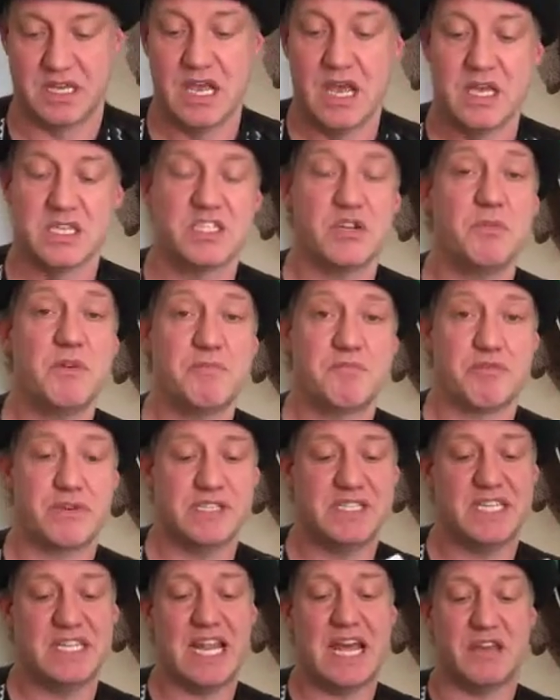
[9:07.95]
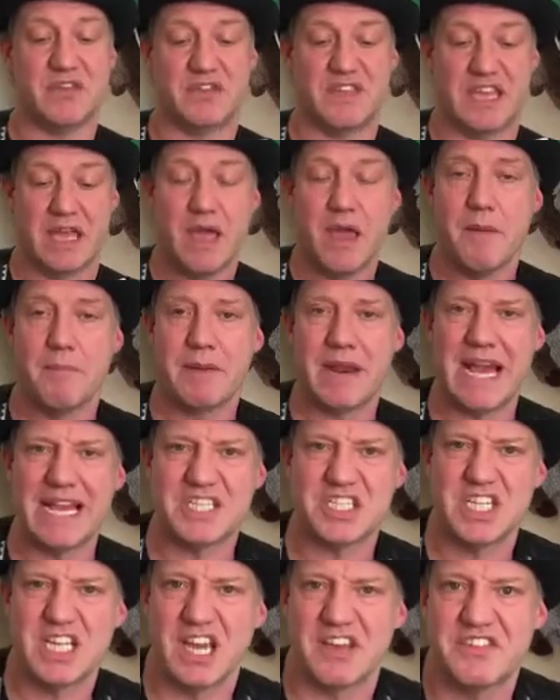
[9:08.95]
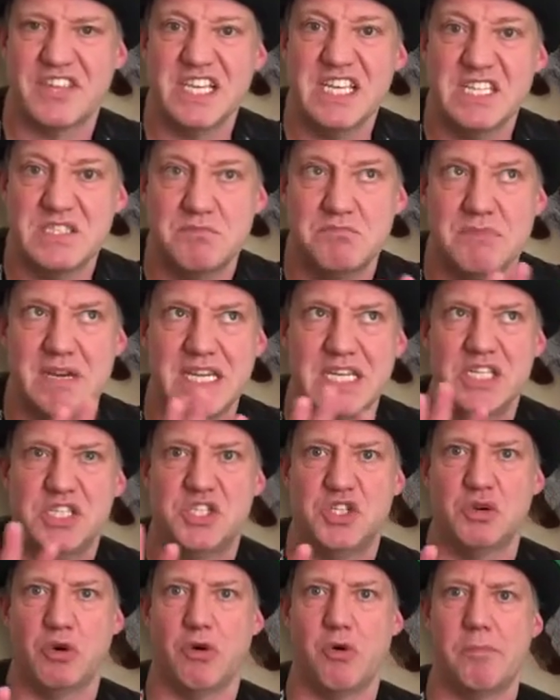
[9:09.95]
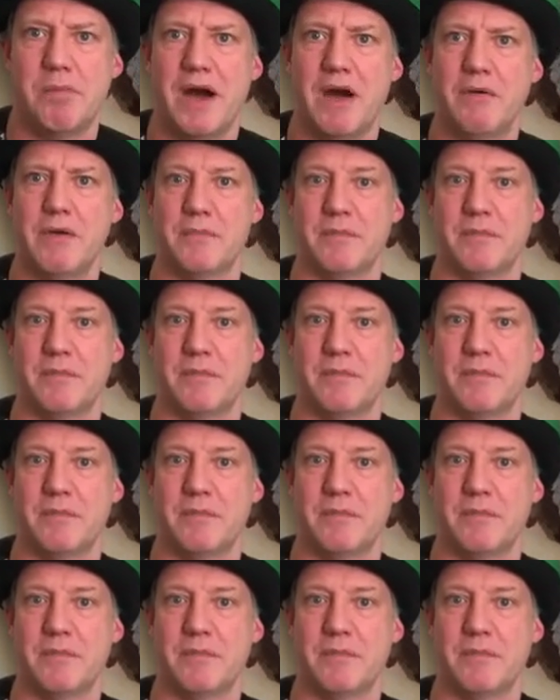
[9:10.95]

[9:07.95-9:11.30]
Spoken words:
So we've printed out your thing. But actually, I think it's made your poem,